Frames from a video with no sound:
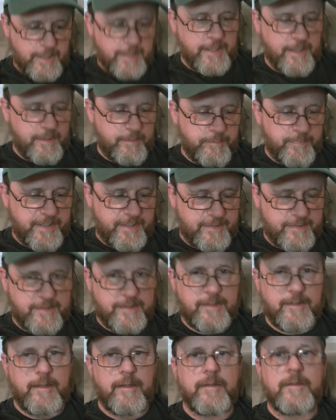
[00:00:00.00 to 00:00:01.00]
it makes
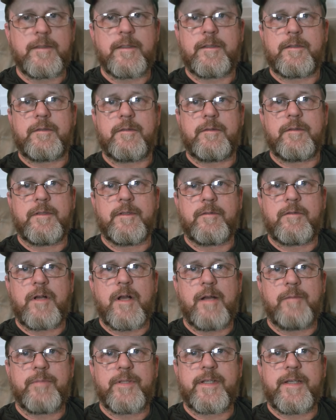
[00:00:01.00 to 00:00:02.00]
it a little little
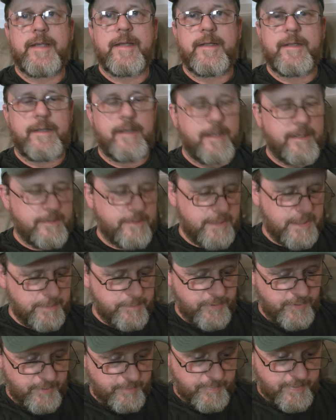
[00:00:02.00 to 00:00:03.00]
complicated. And
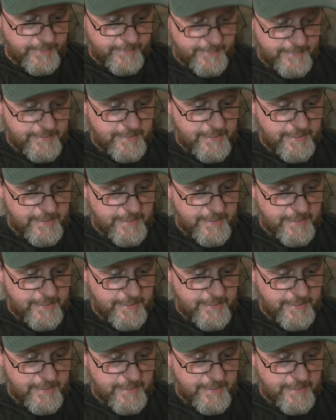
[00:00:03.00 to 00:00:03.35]
some of them I did